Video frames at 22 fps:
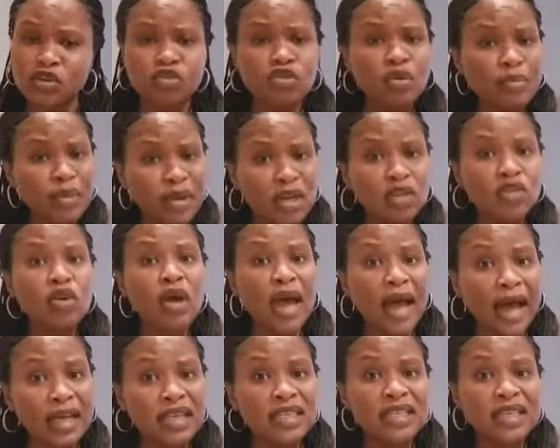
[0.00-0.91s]
You begin
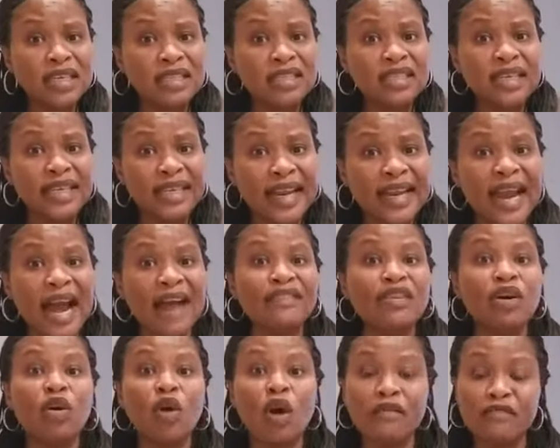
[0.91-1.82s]
to sit and have
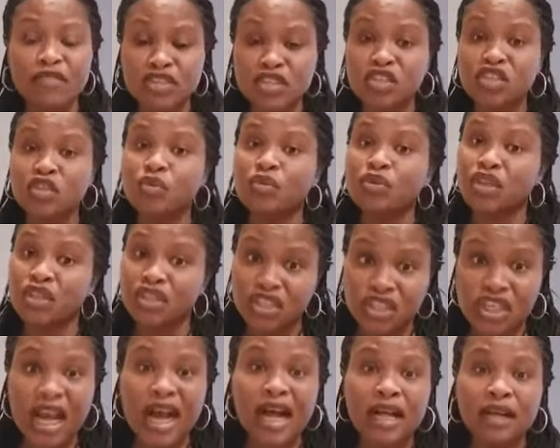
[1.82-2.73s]
a conversation with your
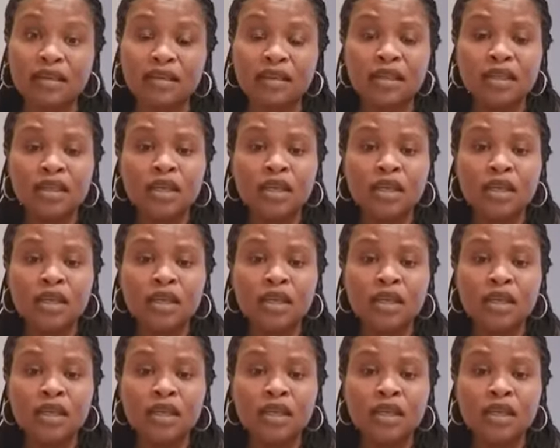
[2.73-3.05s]
child.